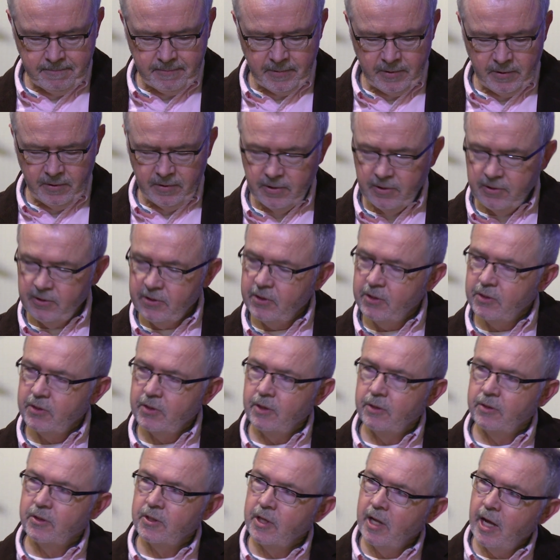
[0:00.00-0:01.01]
This is
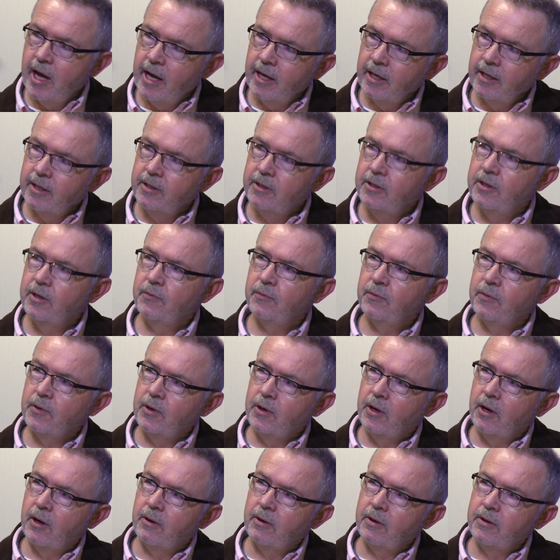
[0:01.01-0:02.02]
a slightly
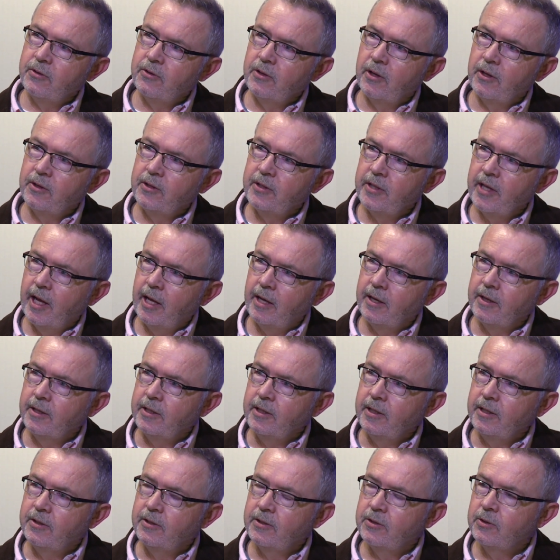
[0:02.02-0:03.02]
different
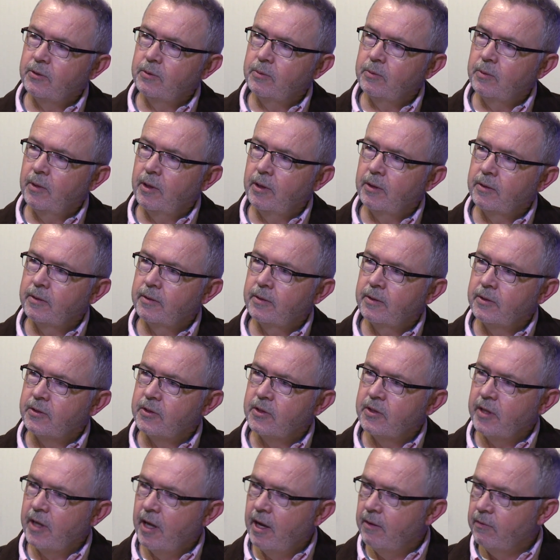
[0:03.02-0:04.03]
horizontality to what
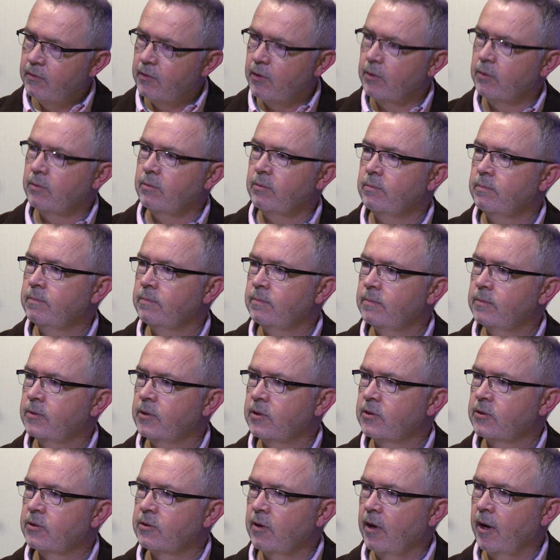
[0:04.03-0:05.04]
Gustavo
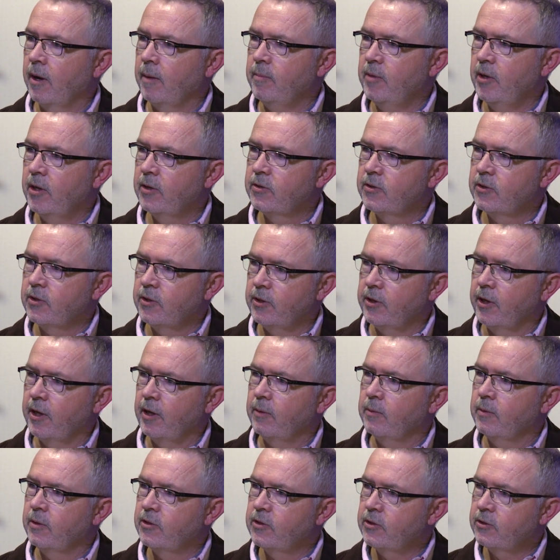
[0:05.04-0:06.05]
described
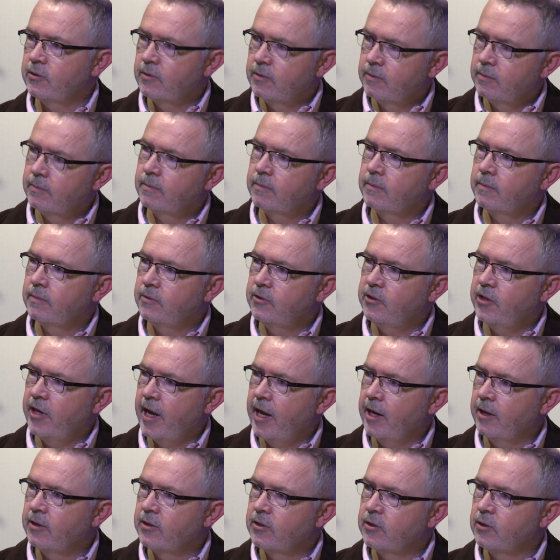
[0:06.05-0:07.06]
yesterday, which
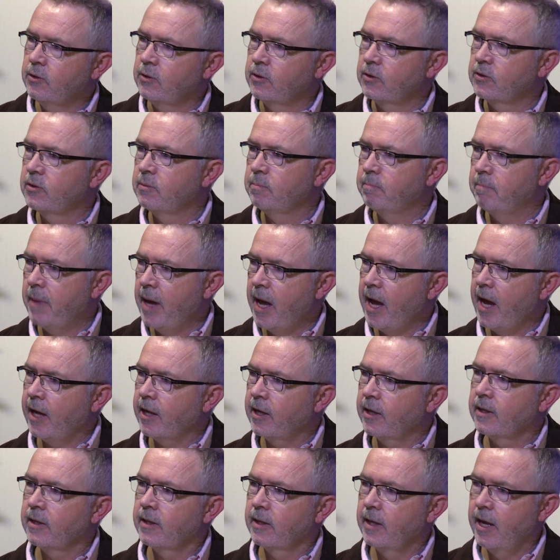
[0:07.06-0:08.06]
Janus looks back
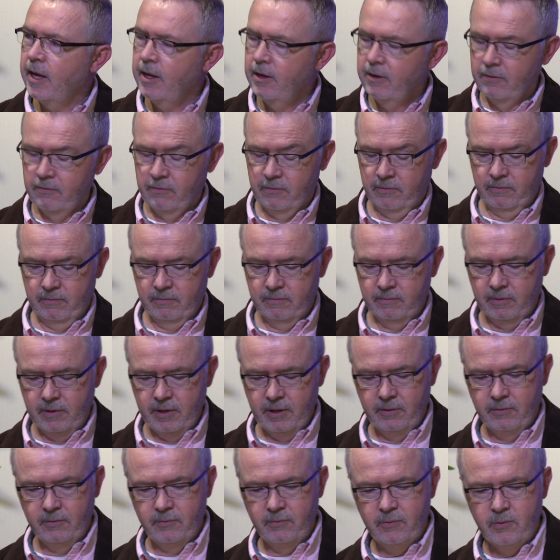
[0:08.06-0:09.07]
and
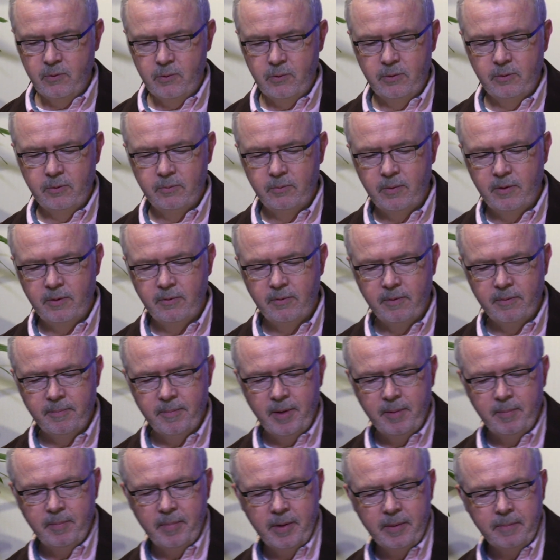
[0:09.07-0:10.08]
forward, we
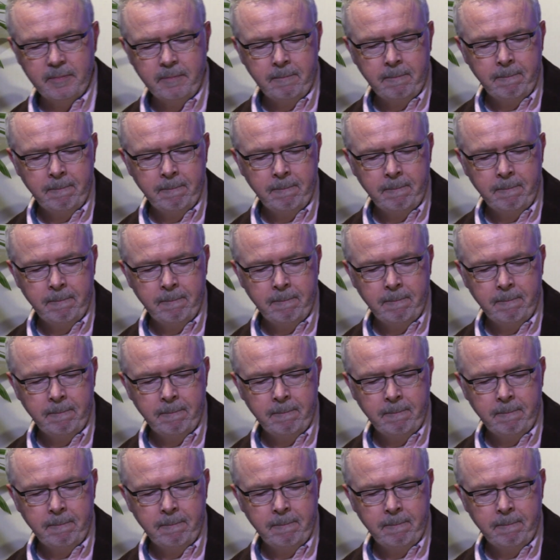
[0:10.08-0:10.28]
remember.